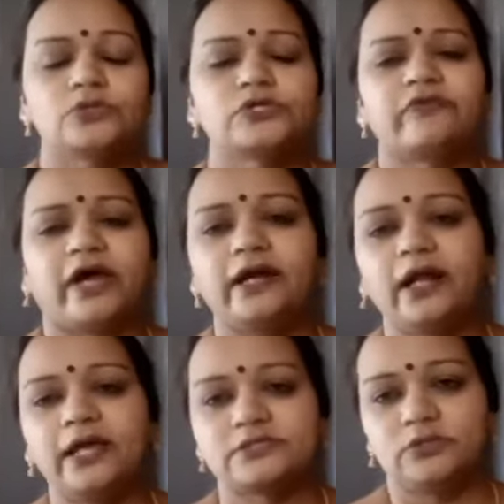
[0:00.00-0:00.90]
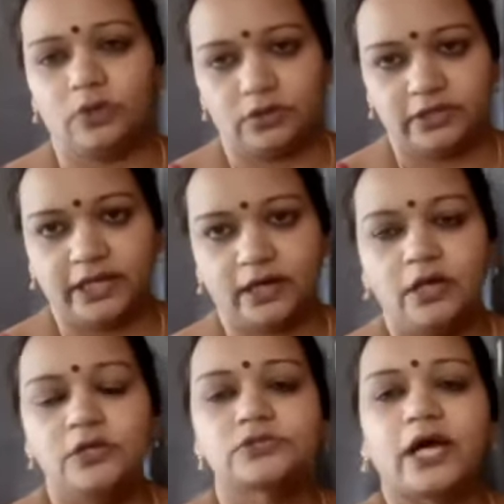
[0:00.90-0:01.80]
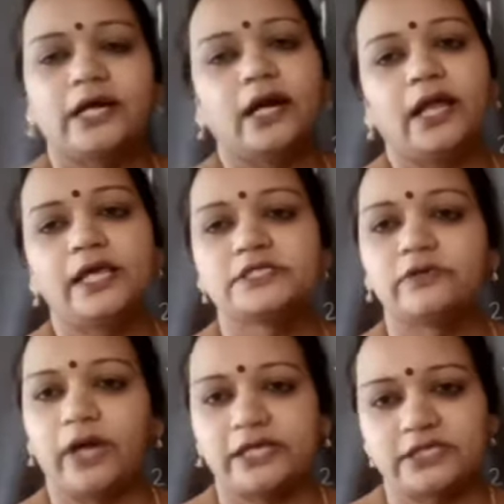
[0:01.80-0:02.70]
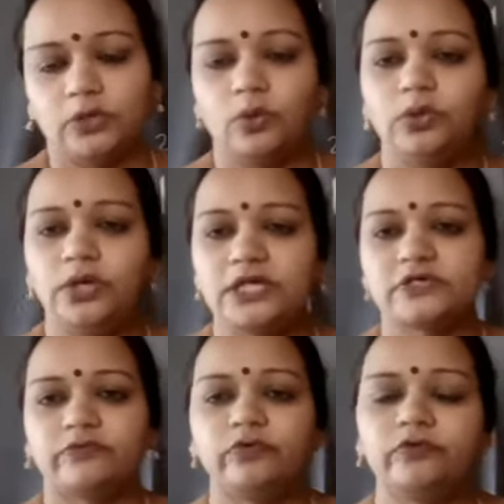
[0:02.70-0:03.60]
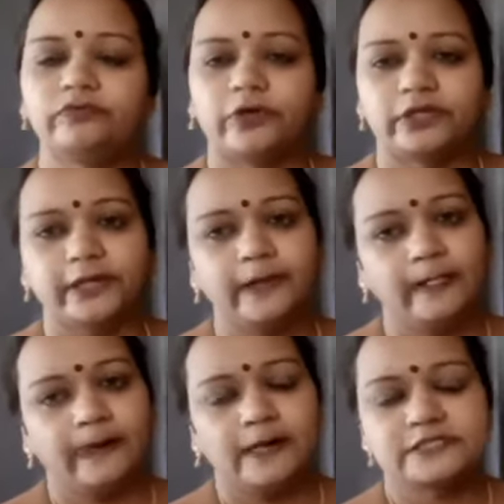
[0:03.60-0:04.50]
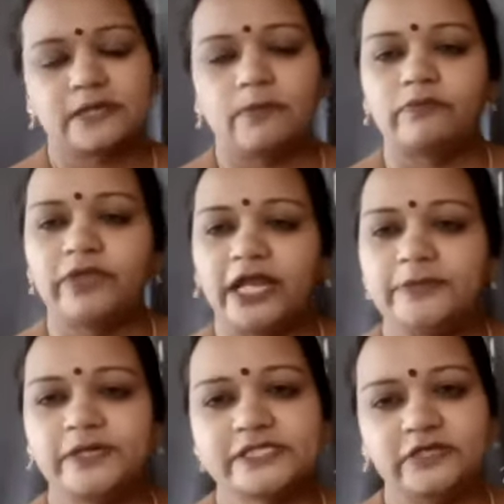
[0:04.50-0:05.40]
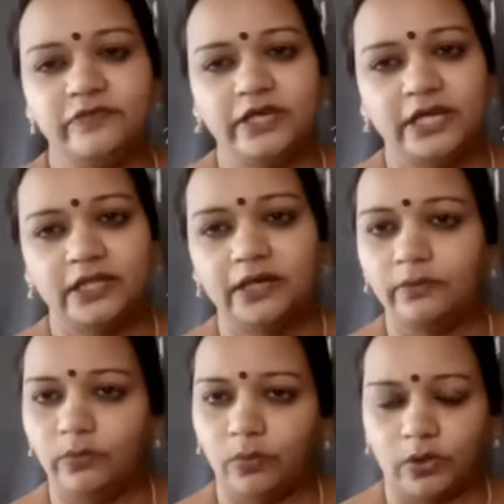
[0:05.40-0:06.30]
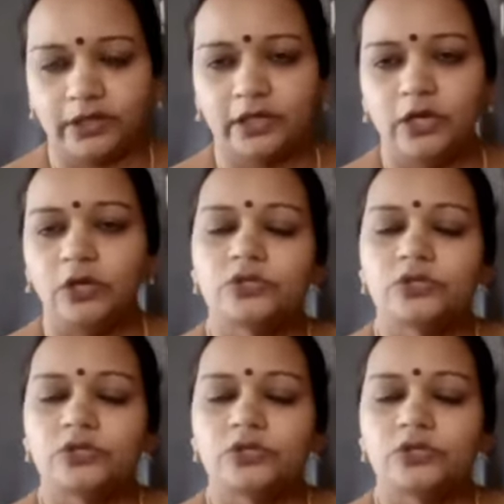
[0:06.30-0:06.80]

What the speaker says: So if hydrilla is not there, so hydrilla is the, as I told you, it is a food for the some of the animals living in the water.